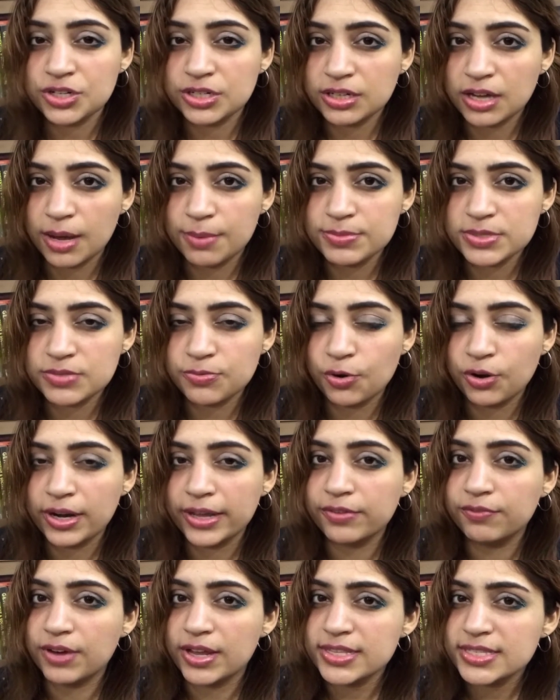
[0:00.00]
it comes for
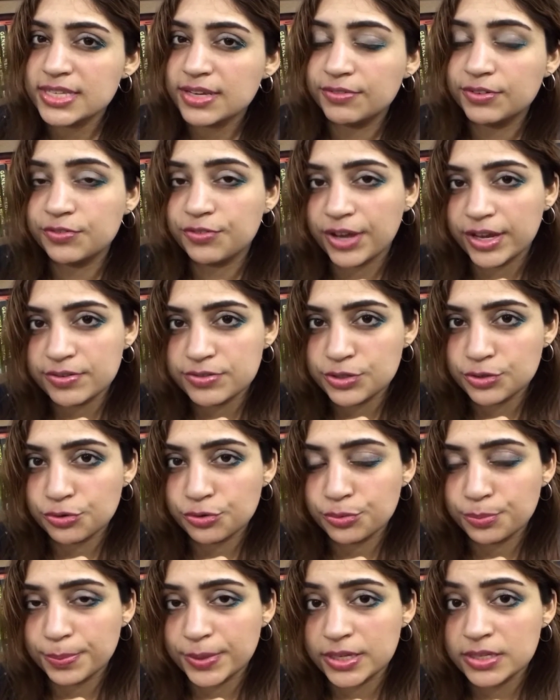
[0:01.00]
like 1750
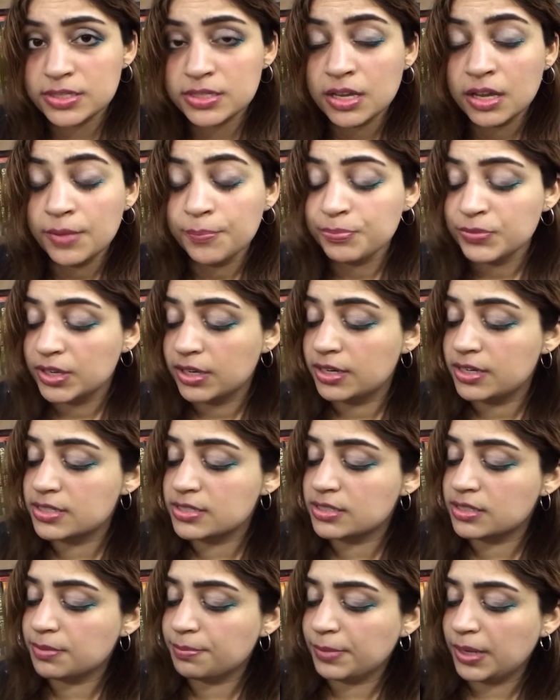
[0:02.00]
rupees. It
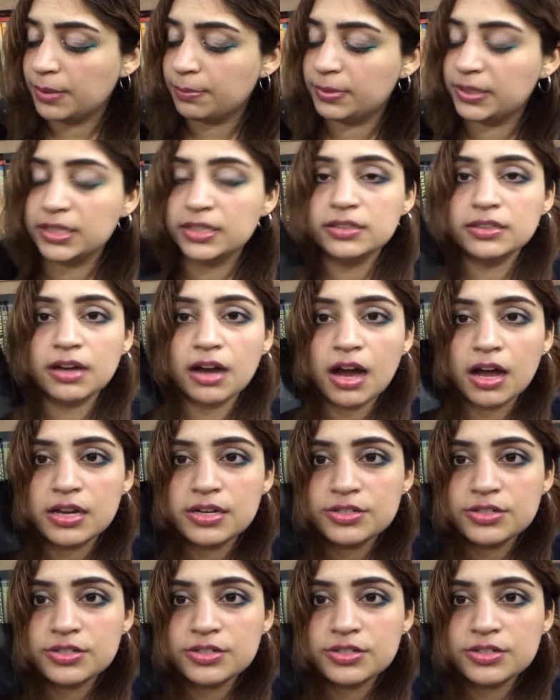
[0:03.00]
is the Maybelline